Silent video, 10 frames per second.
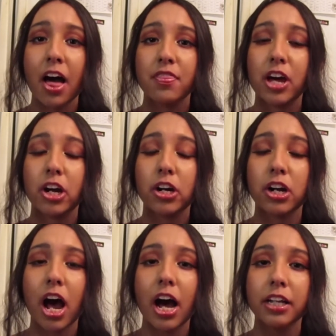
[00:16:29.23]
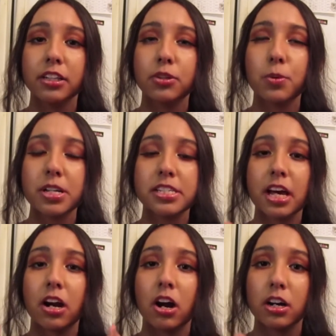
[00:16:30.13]
that are not the ones
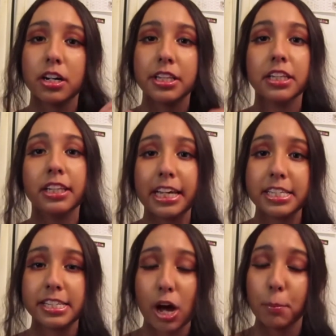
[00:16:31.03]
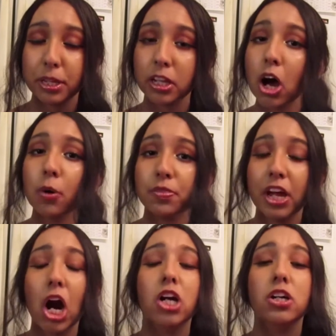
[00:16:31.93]
that are in the links down below, they
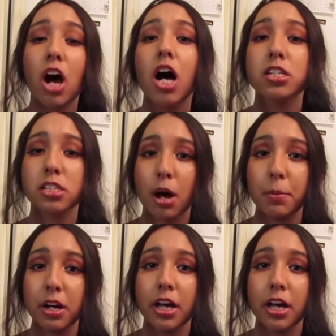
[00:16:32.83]
are not Salma,